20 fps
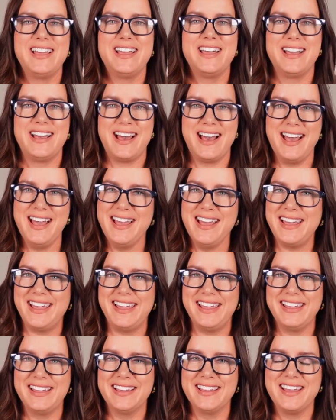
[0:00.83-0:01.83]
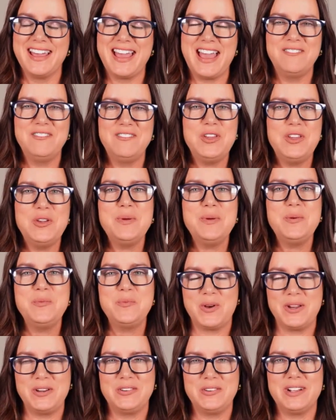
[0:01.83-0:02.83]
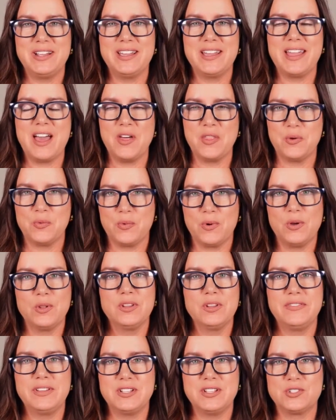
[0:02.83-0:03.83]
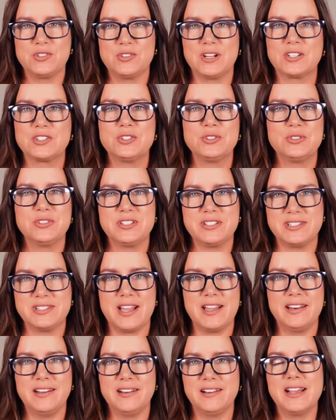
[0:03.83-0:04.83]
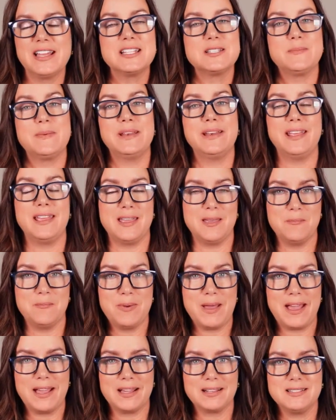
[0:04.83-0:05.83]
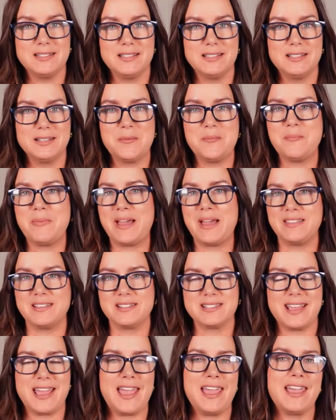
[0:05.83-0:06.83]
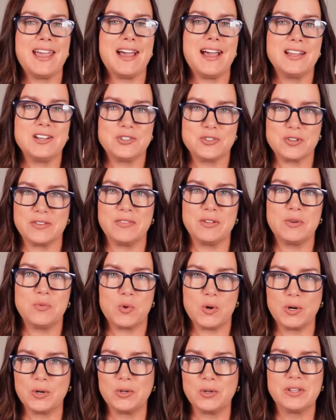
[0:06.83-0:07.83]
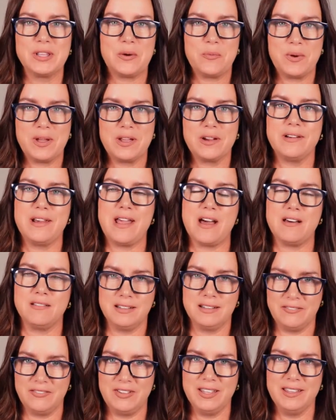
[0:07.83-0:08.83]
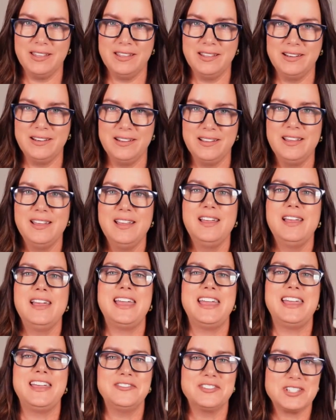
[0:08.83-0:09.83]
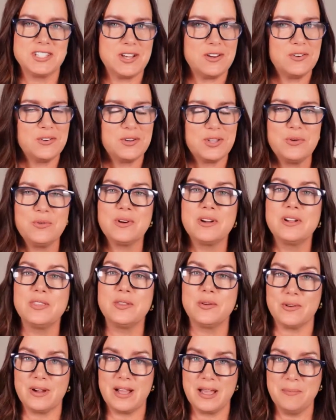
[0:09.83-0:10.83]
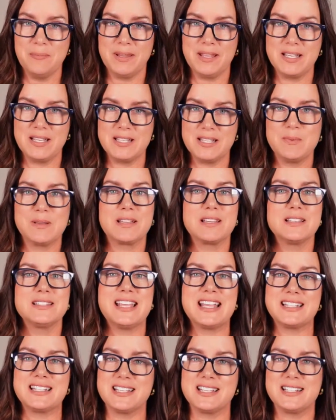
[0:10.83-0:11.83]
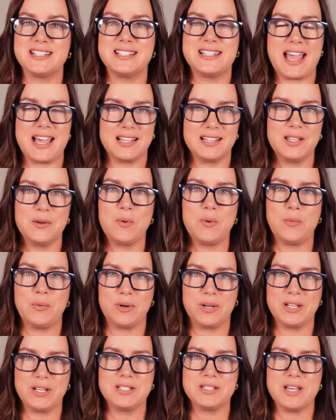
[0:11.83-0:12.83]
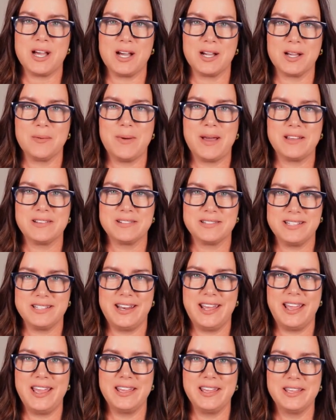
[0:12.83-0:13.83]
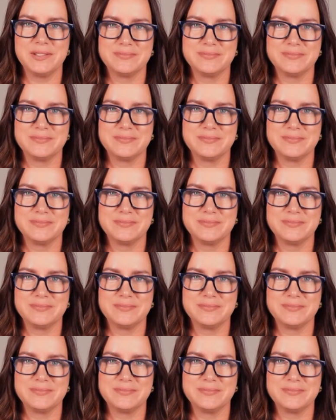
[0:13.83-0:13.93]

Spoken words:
Hi, have you been wondering how the role of instructional designer has been impacted by this AI driven world that we are now living in? If so, you are in the right place because that's exactly what we're going to talk about today.